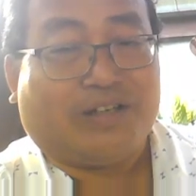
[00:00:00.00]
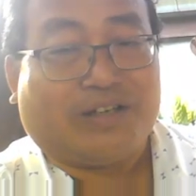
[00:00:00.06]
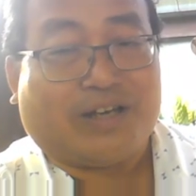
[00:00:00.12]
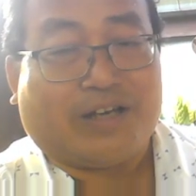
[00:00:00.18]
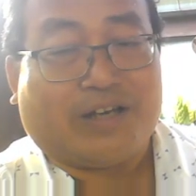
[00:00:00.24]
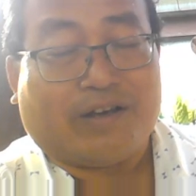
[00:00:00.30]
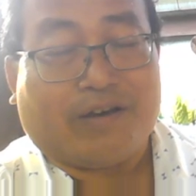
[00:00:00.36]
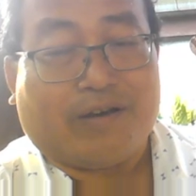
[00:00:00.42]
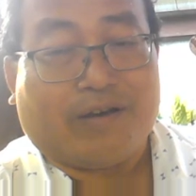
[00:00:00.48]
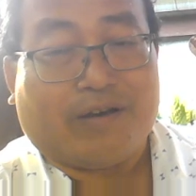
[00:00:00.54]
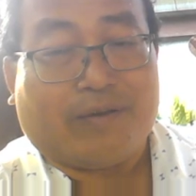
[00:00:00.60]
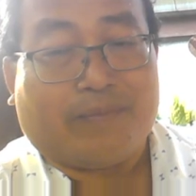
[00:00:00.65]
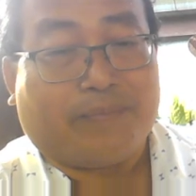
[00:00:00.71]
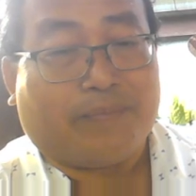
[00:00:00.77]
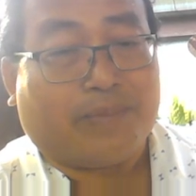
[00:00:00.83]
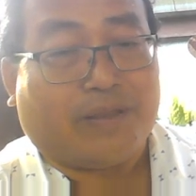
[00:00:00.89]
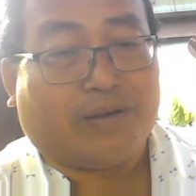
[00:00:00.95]
Uh,
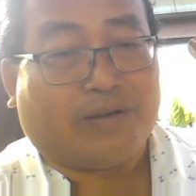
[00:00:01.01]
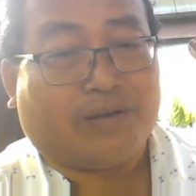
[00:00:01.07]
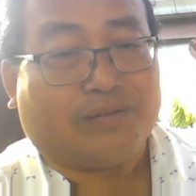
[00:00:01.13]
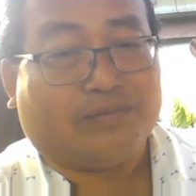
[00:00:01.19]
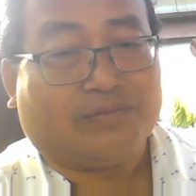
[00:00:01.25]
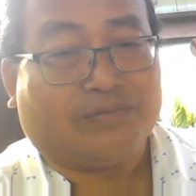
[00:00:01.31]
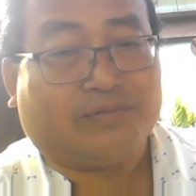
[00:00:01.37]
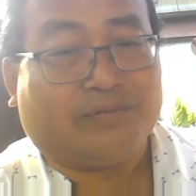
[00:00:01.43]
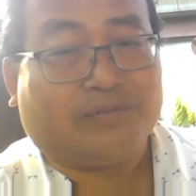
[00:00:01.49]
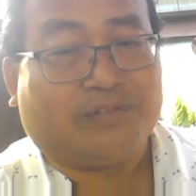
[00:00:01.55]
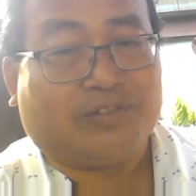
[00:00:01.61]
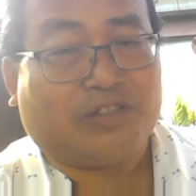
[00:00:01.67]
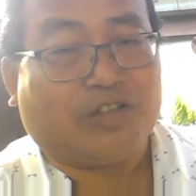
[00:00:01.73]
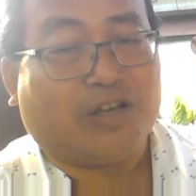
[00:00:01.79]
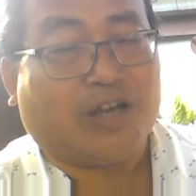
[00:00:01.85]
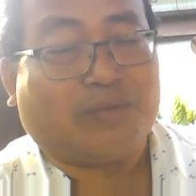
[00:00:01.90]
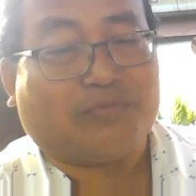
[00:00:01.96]

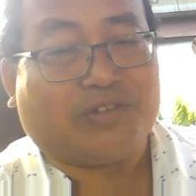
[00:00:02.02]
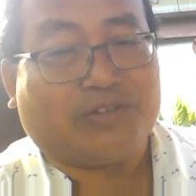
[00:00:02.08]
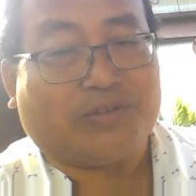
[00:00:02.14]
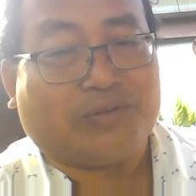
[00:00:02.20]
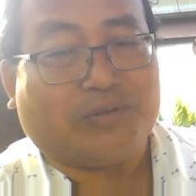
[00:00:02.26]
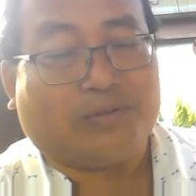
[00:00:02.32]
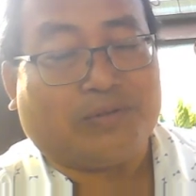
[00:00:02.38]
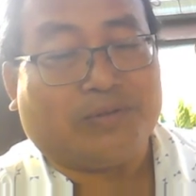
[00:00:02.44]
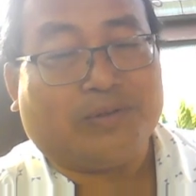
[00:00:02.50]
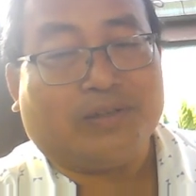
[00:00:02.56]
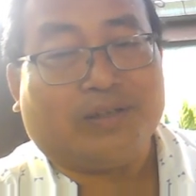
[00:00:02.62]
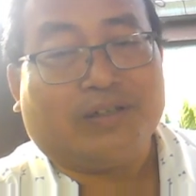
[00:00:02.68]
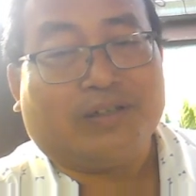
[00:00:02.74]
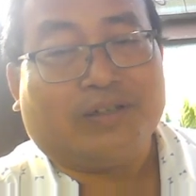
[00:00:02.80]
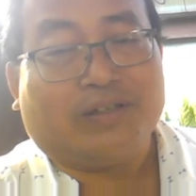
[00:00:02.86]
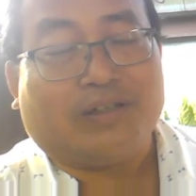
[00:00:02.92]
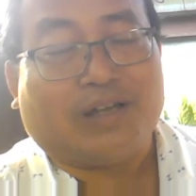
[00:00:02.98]
you have to do,
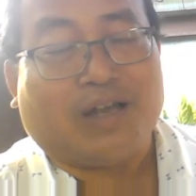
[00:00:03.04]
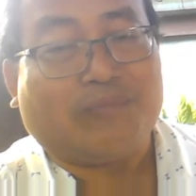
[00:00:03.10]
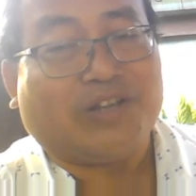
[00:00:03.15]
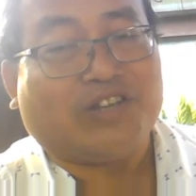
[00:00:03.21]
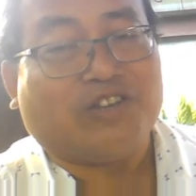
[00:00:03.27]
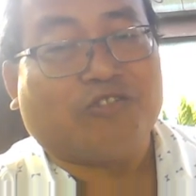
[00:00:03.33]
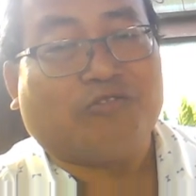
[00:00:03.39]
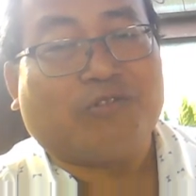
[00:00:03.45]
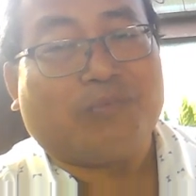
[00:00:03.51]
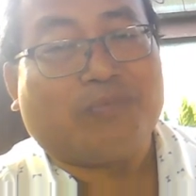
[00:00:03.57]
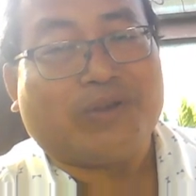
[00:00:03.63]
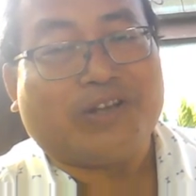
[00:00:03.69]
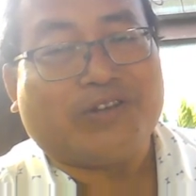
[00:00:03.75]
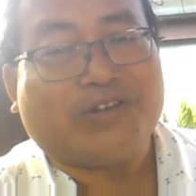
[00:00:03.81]
I mean, you will be